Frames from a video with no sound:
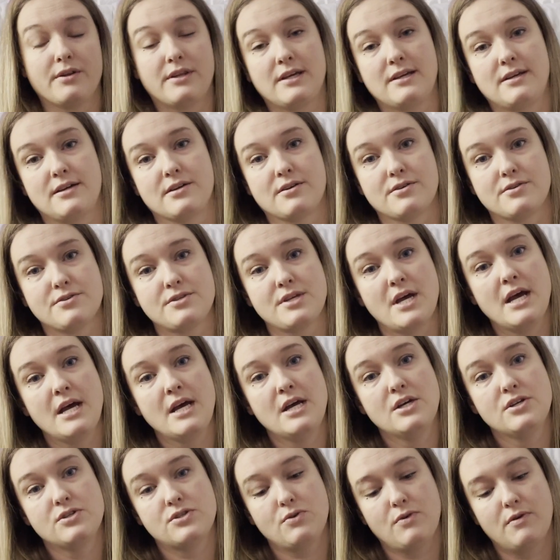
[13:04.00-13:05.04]
the years.
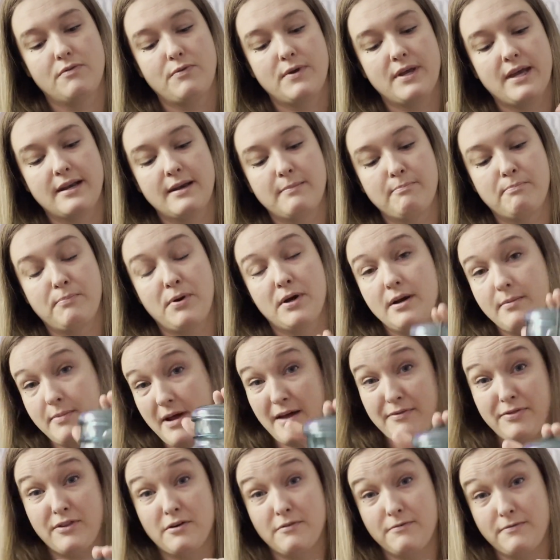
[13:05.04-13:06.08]
So if we can put it
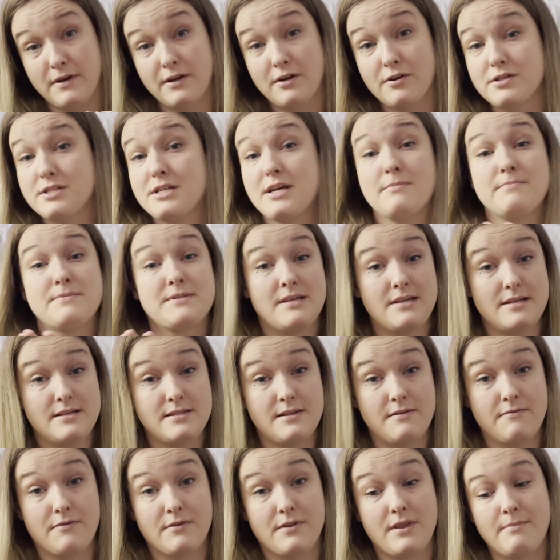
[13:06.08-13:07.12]
at their fingertips,
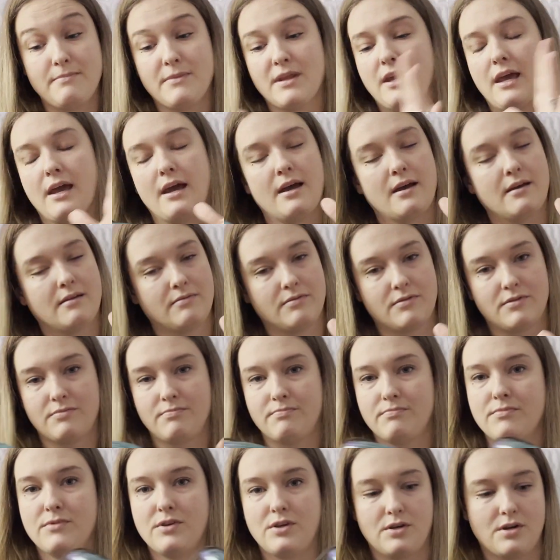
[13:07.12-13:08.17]
easy for them to get,
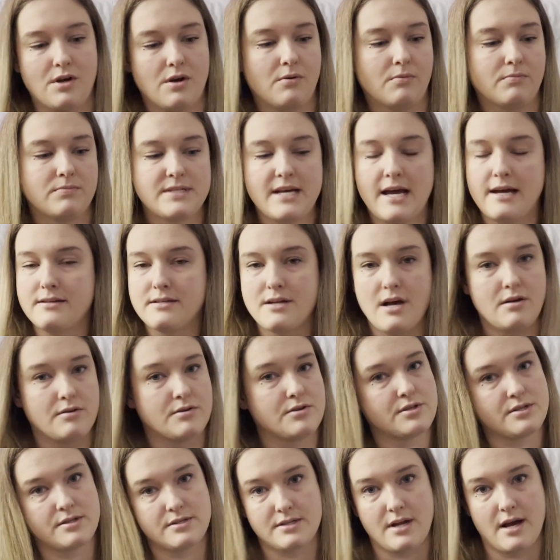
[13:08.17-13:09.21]
you know,
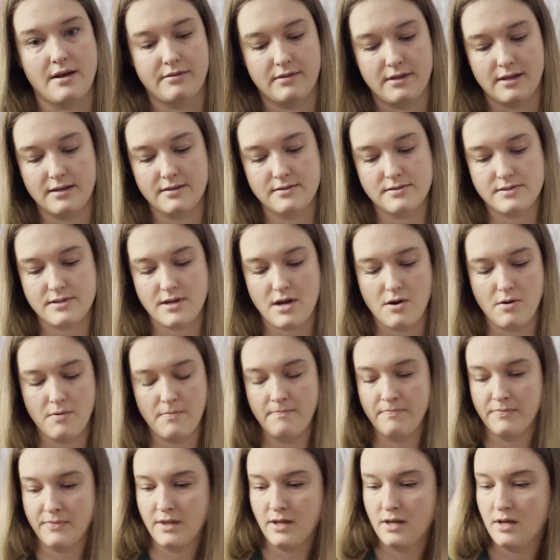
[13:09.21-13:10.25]
$10 is nothing. So,
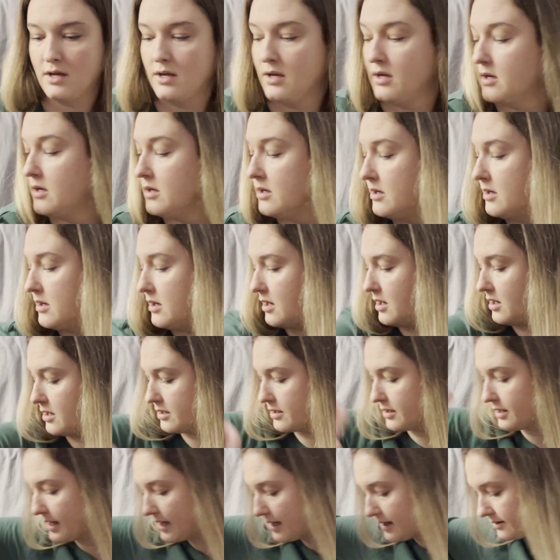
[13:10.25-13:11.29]
all
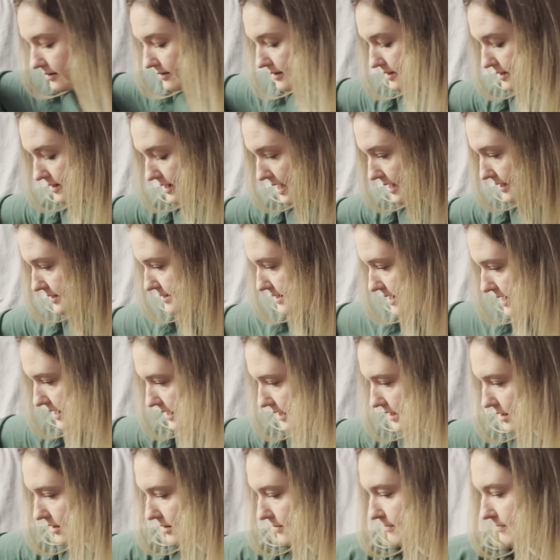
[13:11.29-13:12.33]
right, the next
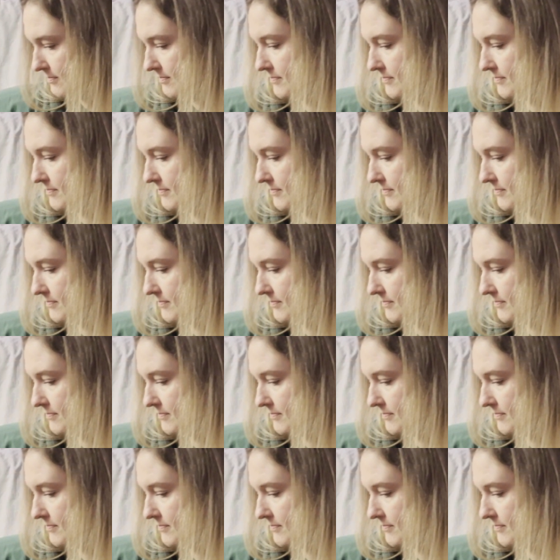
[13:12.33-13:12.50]
item,